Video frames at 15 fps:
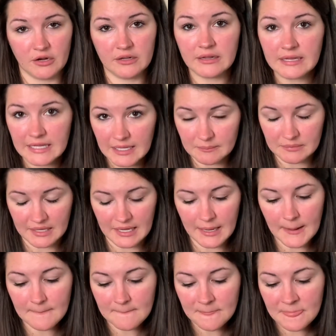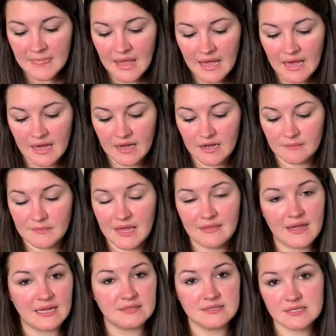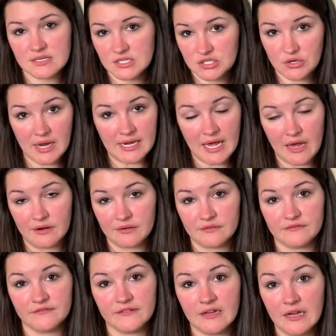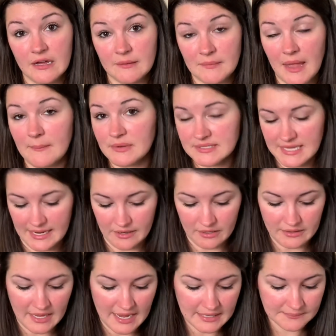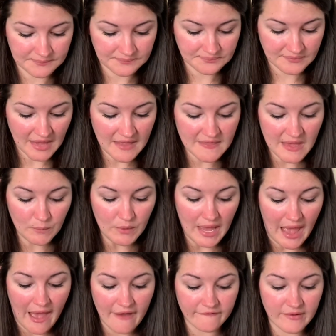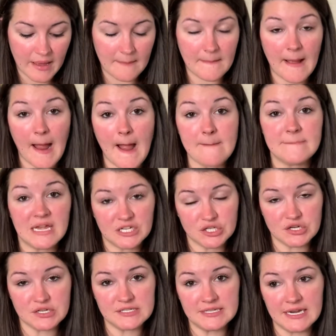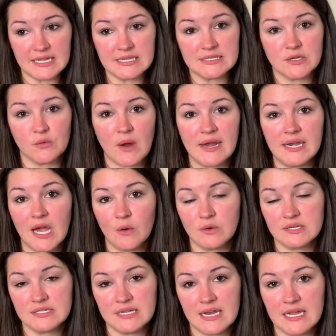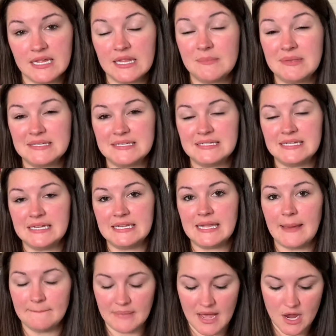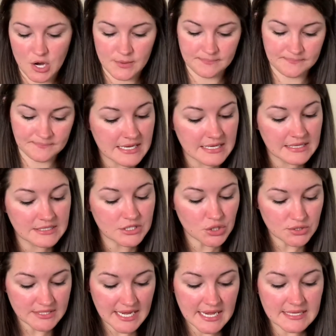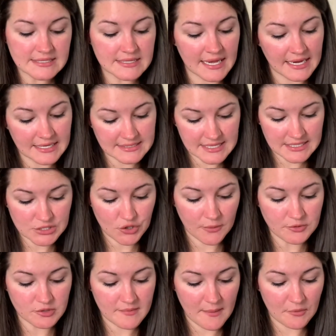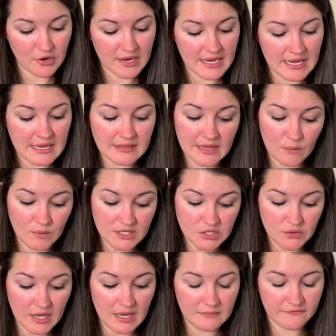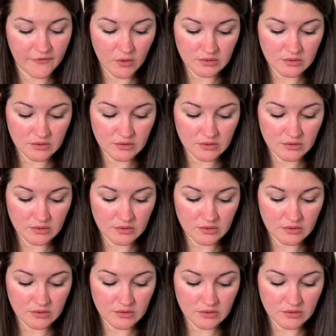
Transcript: Kipling. And that's straight out of Ambleside Online. And then we have picture study. So right now we're studying the Byzantine Empire. Tuesdays, like I said, scripture memory. Then we do hymn folk